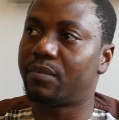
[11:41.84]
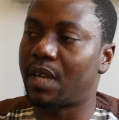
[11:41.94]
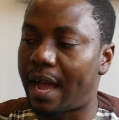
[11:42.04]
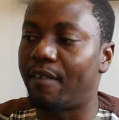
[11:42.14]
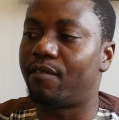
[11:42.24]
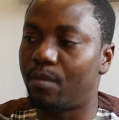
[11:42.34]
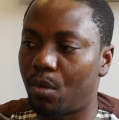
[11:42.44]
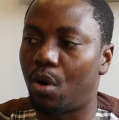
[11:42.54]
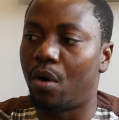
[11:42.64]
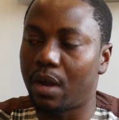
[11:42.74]
have
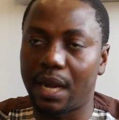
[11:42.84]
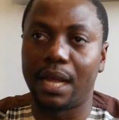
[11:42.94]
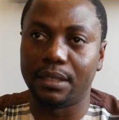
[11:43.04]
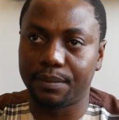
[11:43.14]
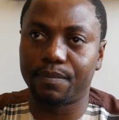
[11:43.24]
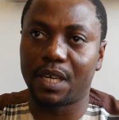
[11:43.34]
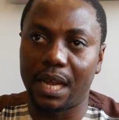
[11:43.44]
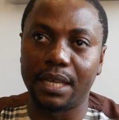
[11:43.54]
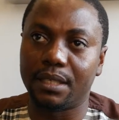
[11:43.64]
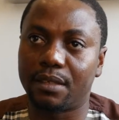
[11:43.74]
more
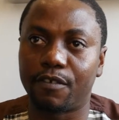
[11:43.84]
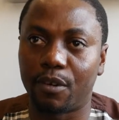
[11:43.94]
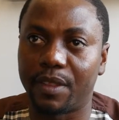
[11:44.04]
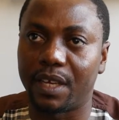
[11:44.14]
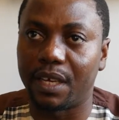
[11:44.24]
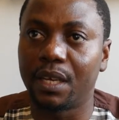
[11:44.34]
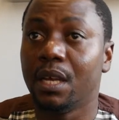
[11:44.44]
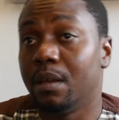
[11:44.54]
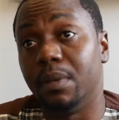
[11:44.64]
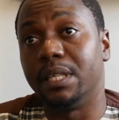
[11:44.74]
clients from there,
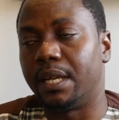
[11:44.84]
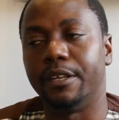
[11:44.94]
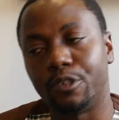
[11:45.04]
basically.